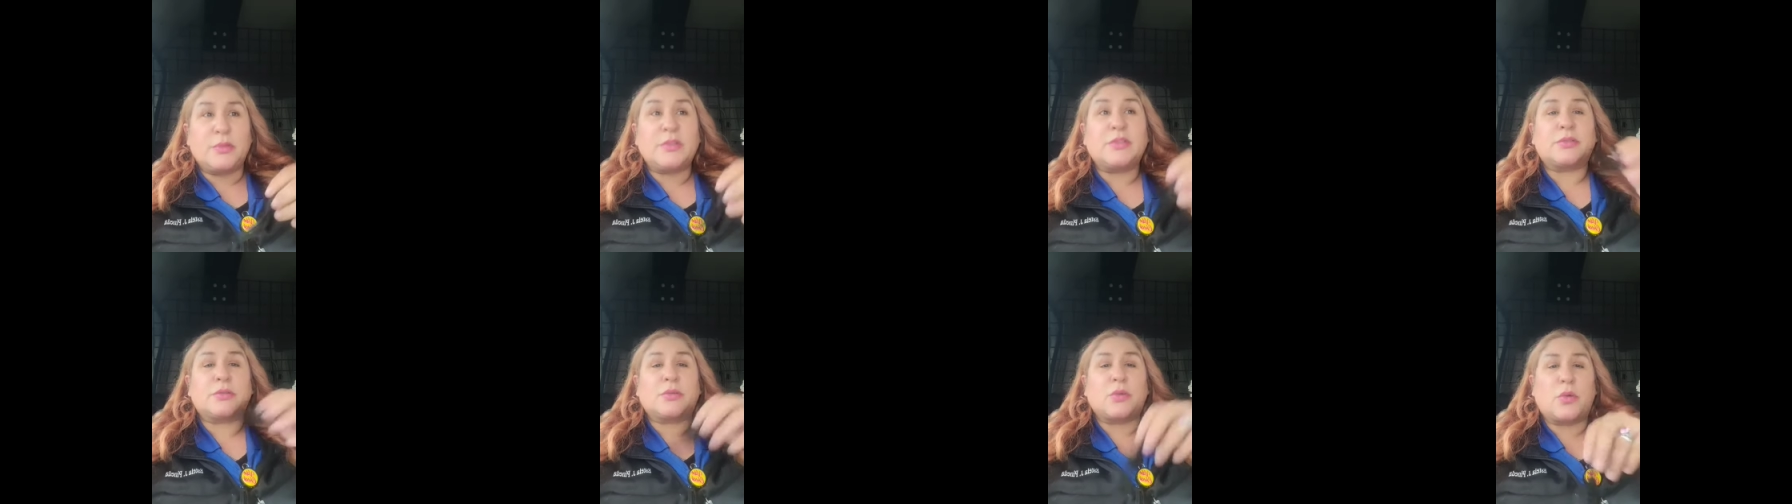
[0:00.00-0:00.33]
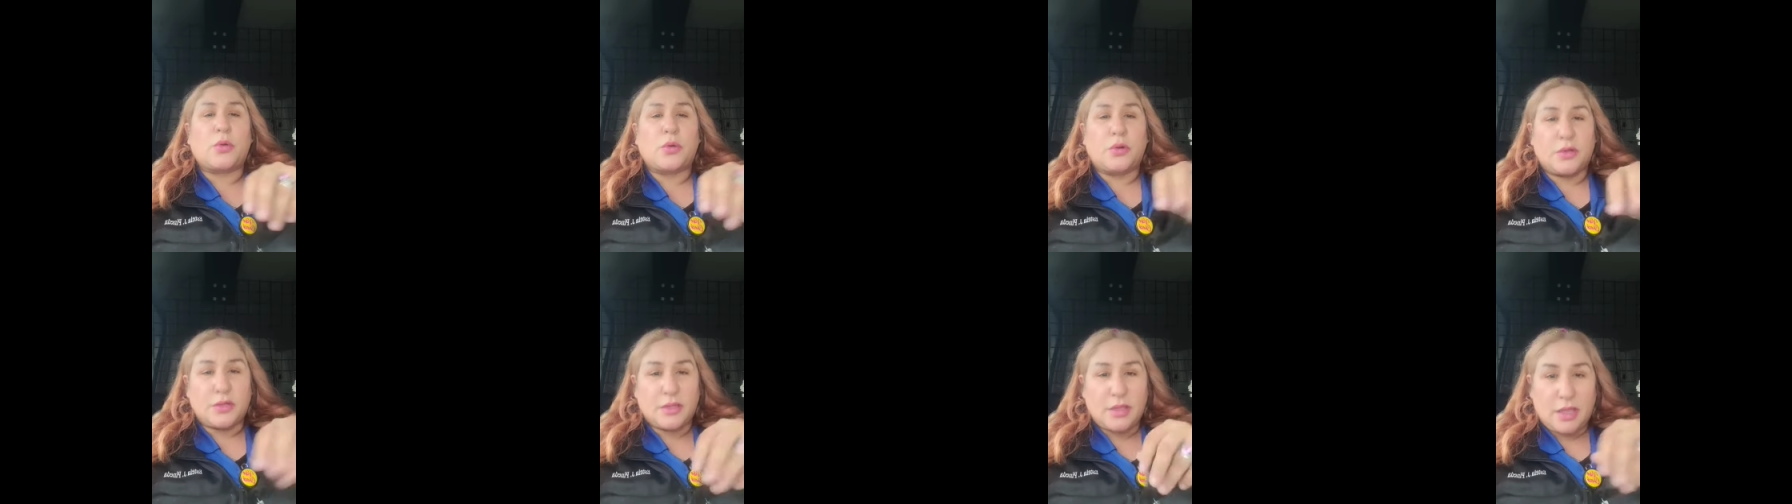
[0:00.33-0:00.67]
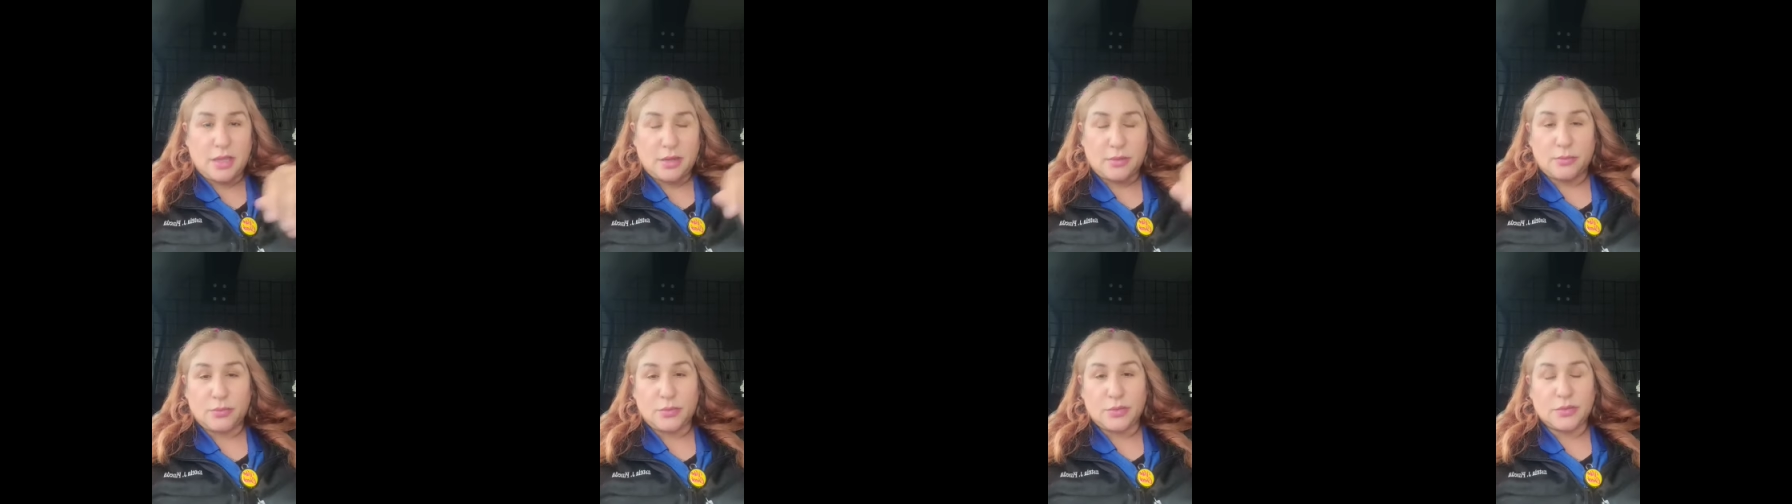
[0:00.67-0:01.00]
restore
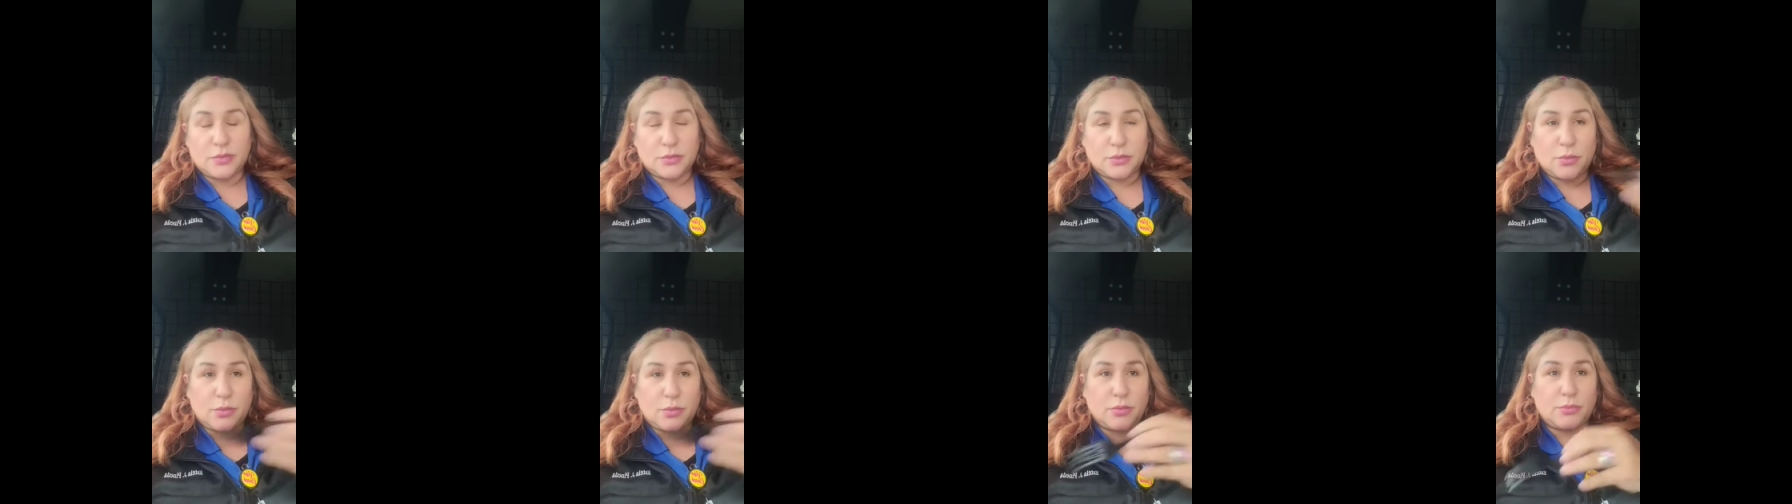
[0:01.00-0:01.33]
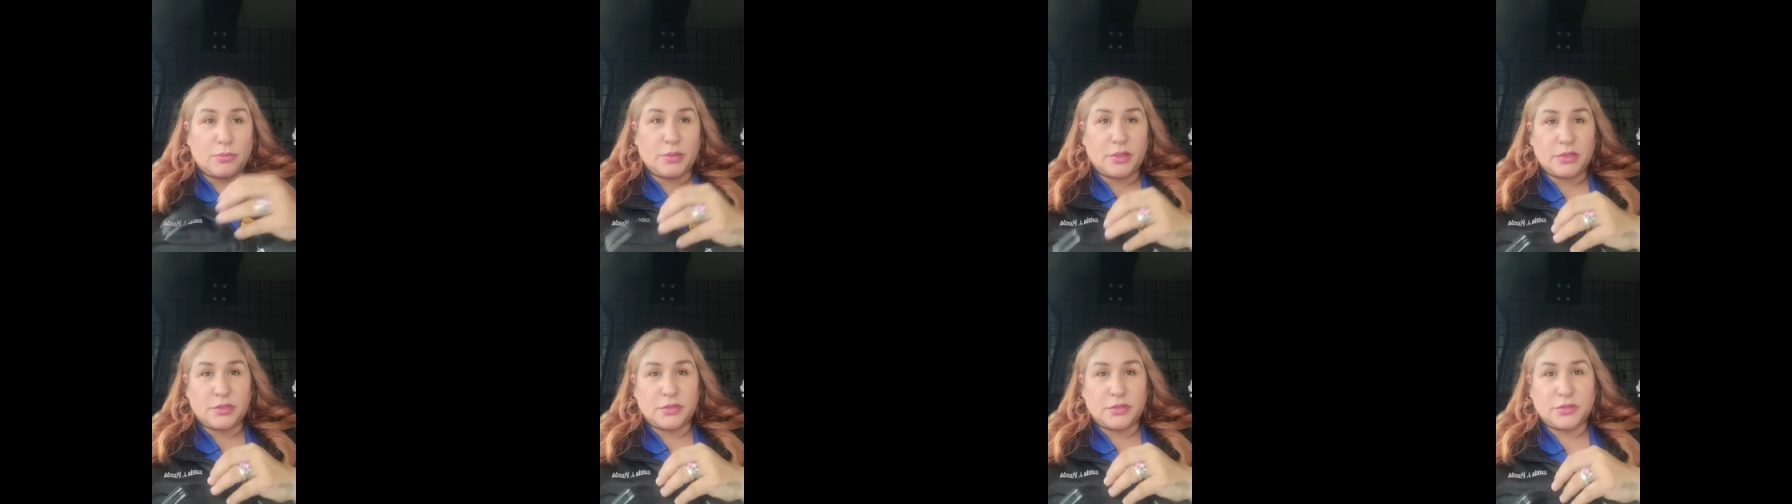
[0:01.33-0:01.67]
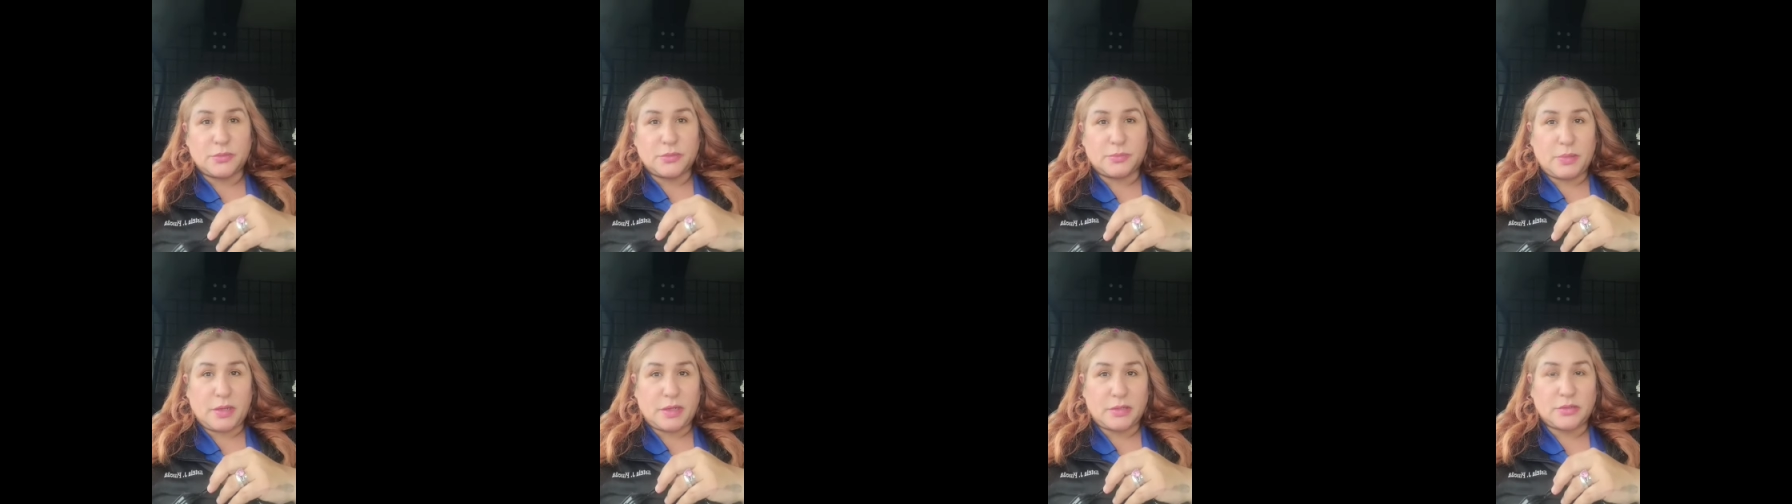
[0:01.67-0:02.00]
yeah restore the
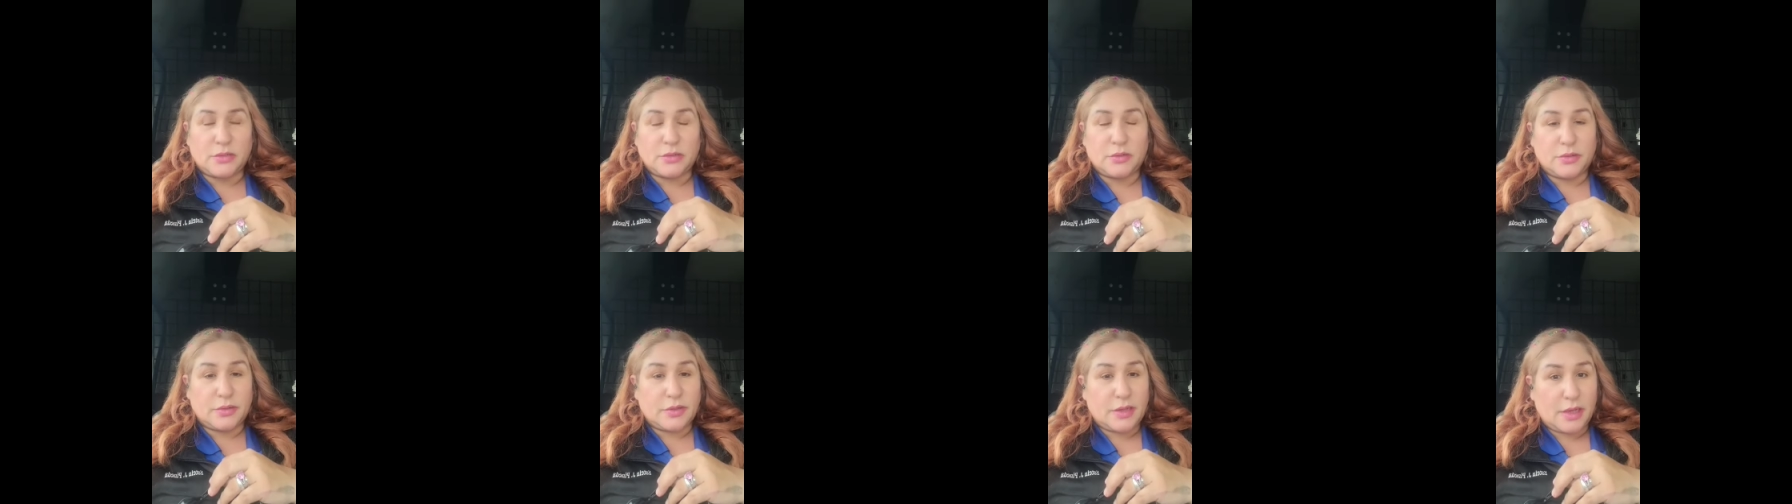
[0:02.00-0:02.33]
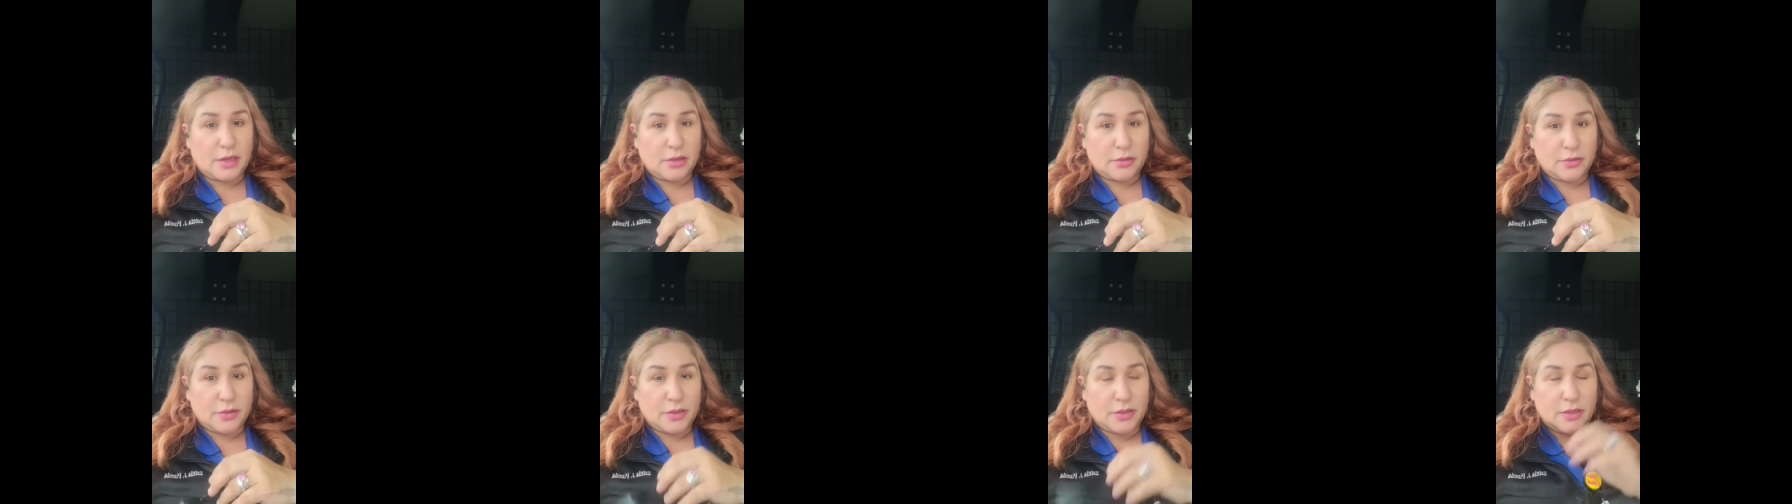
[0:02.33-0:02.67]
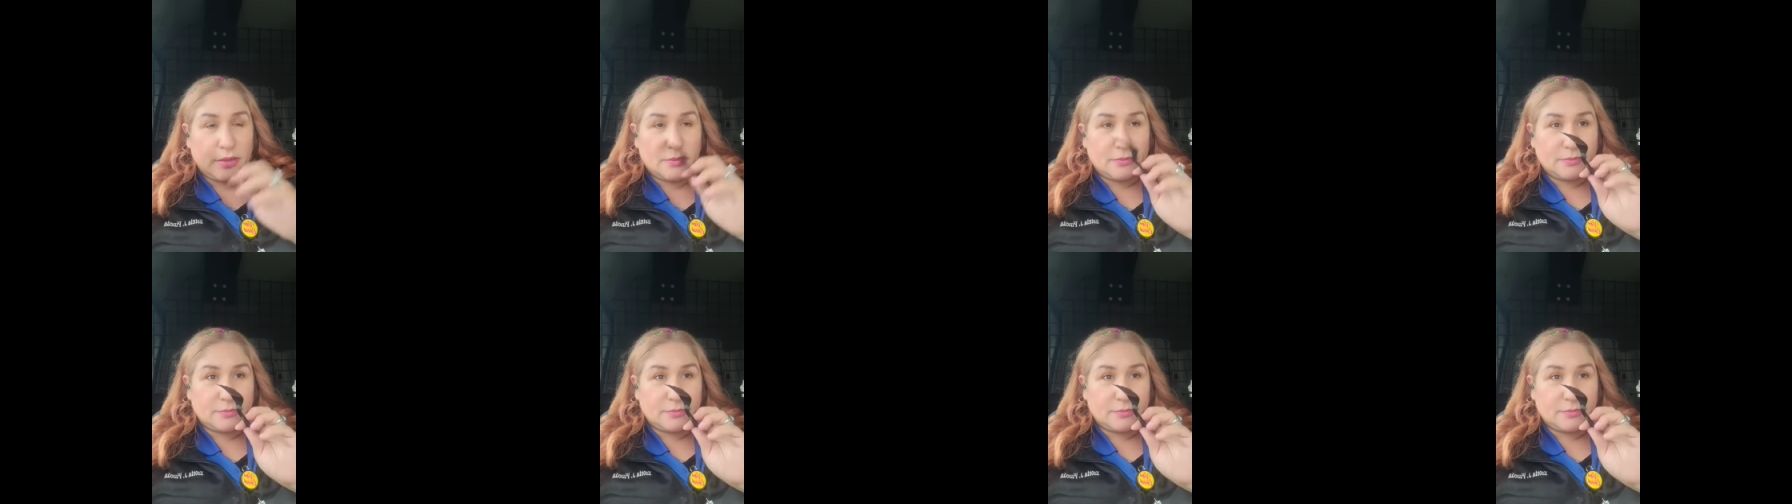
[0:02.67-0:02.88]
pictures back to your gallery